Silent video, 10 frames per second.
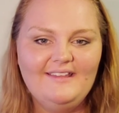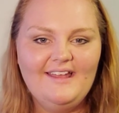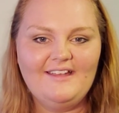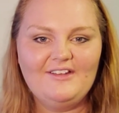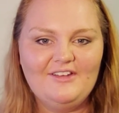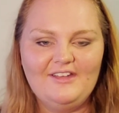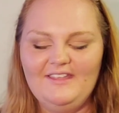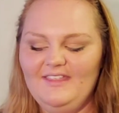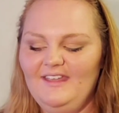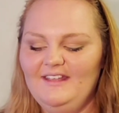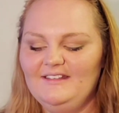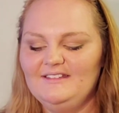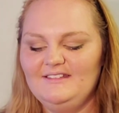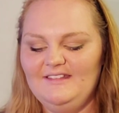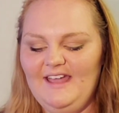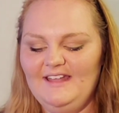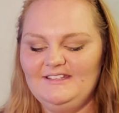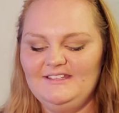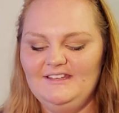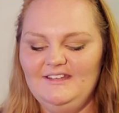like cookie things
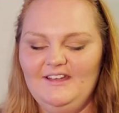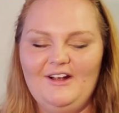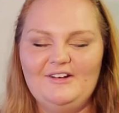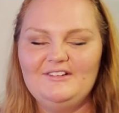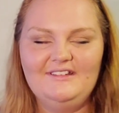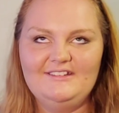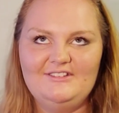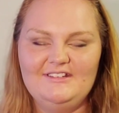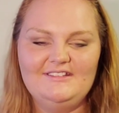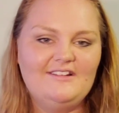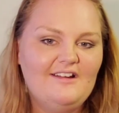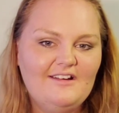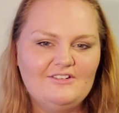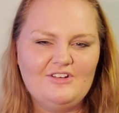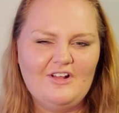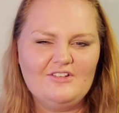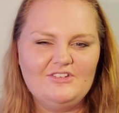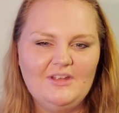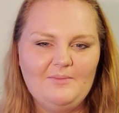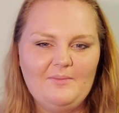that are delicious. They're chocolate
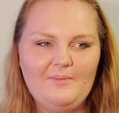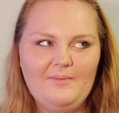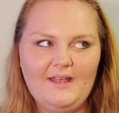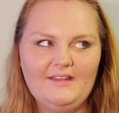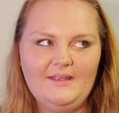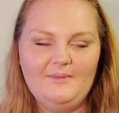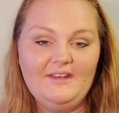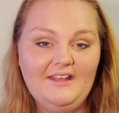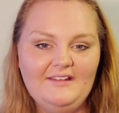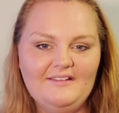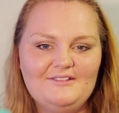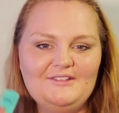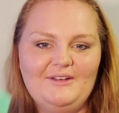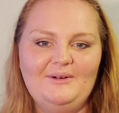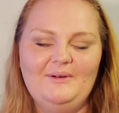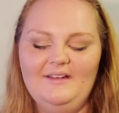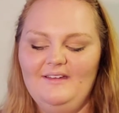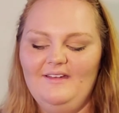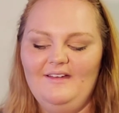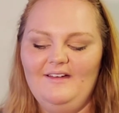chip macadamia nut, so
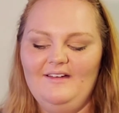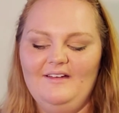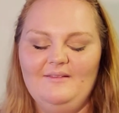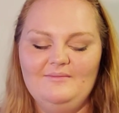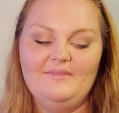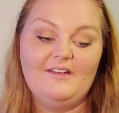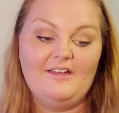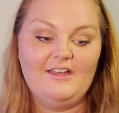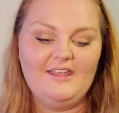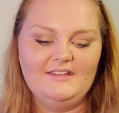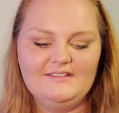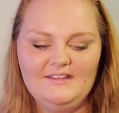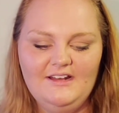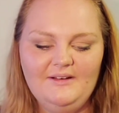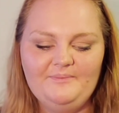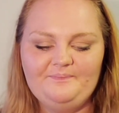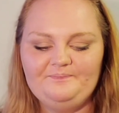cookies in there.